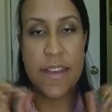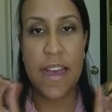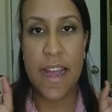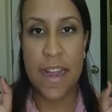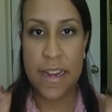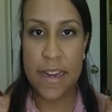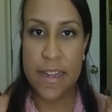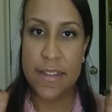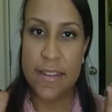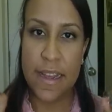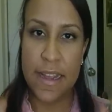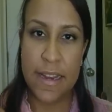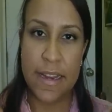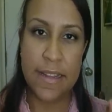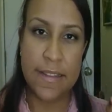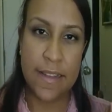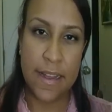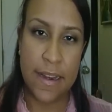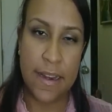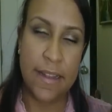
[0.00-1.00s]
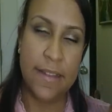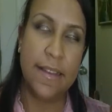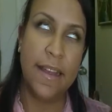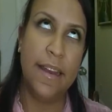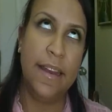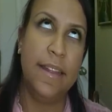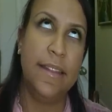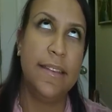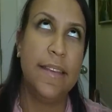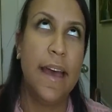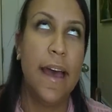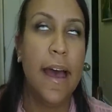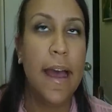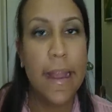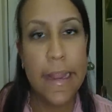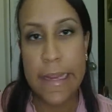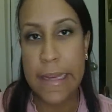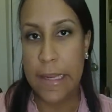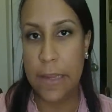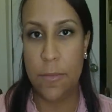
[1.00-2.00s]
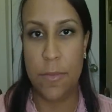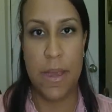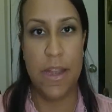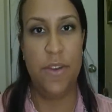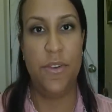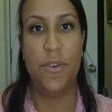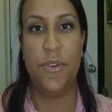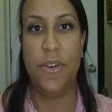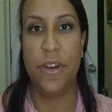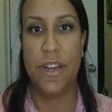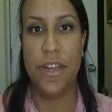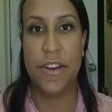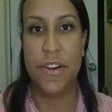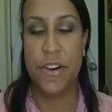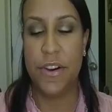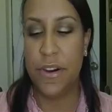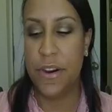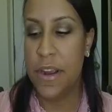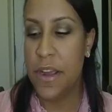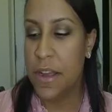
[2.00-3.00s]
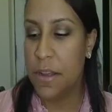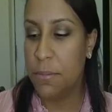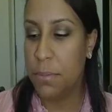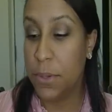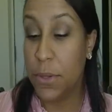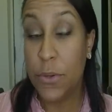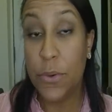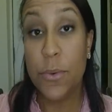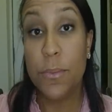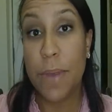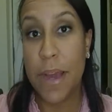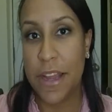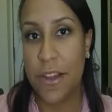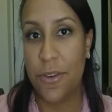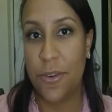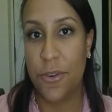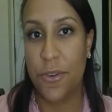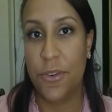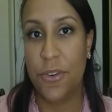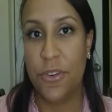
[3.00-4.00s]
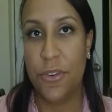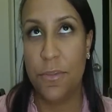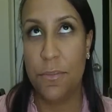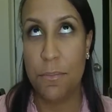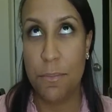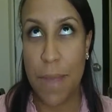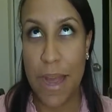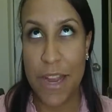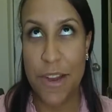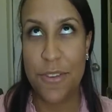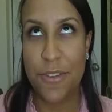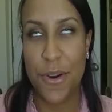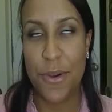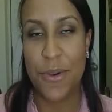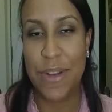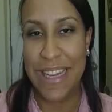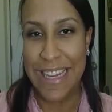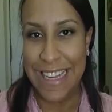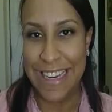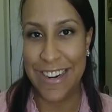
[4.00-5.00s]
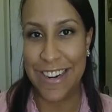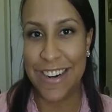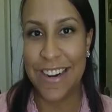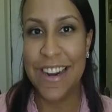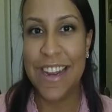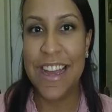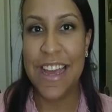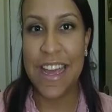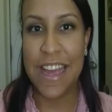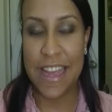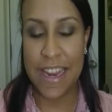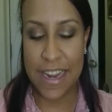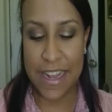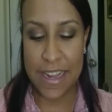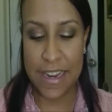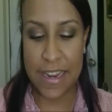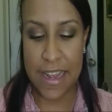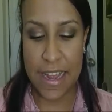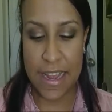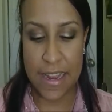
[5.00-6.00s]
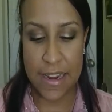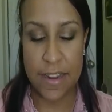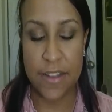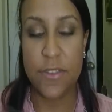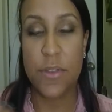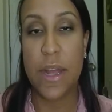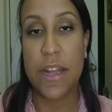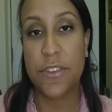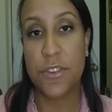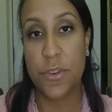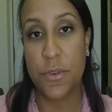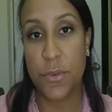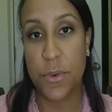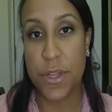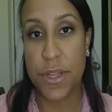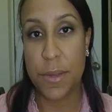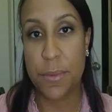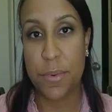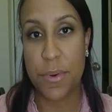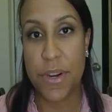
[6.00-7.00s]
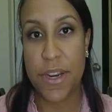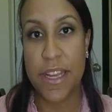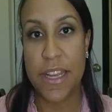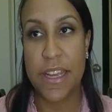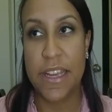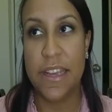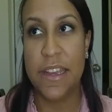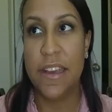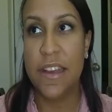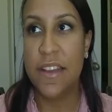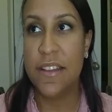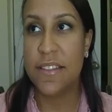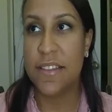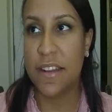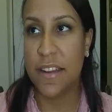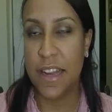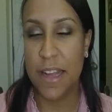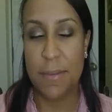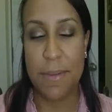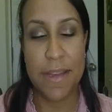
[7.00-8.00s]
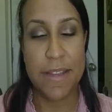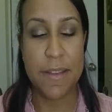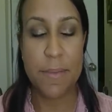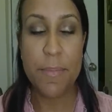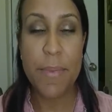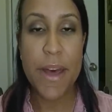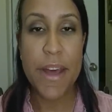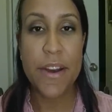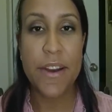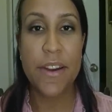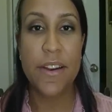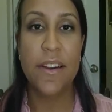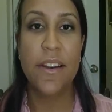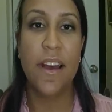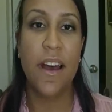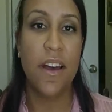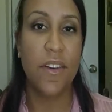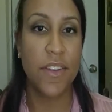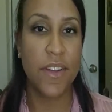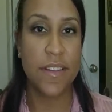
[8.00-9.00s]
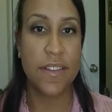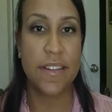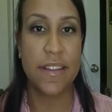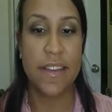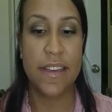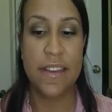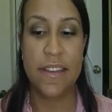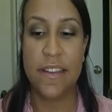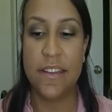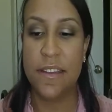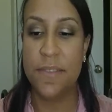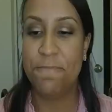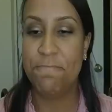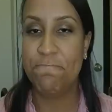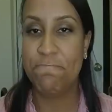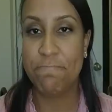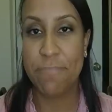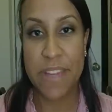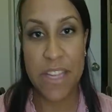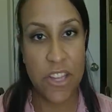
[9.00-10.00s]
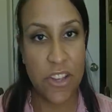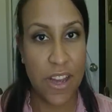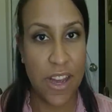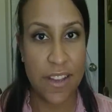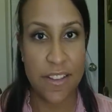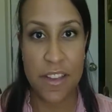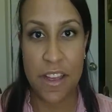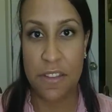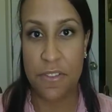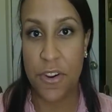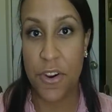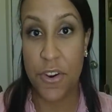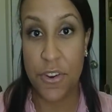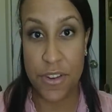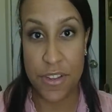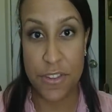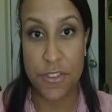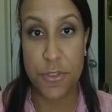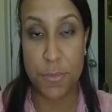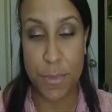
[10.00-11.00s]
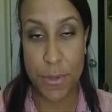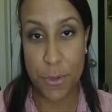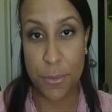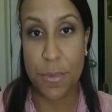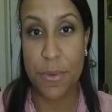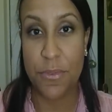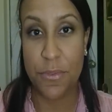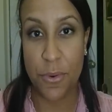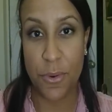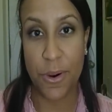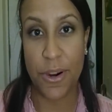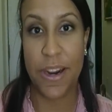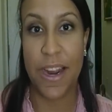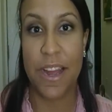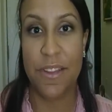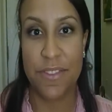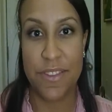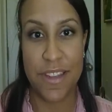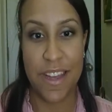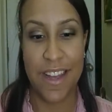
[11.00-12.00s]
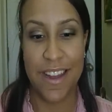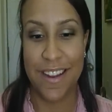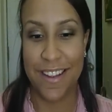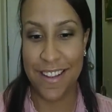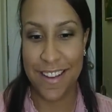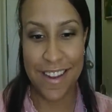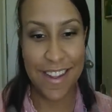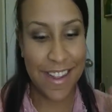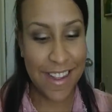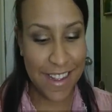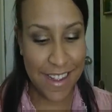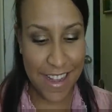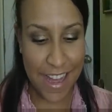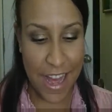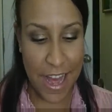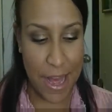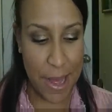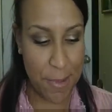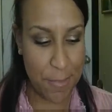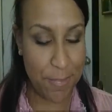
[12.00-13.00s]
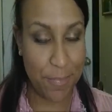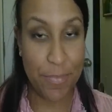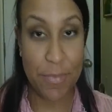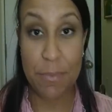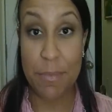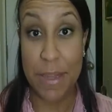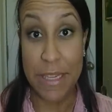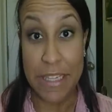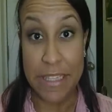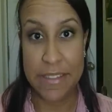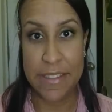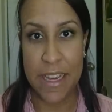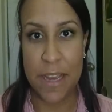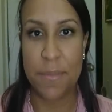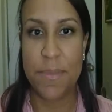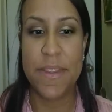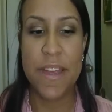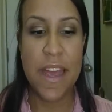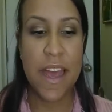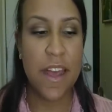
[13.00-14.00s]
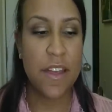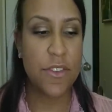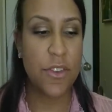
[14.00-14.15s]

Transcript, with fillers: tiny, tiny, tiny, tiny, tiny micro glitter, blue micro micro glitter in it, and it's actually really pretty. Sunlight makes it better, obviously you guys have heard this spiel before. I've said it um, a million times.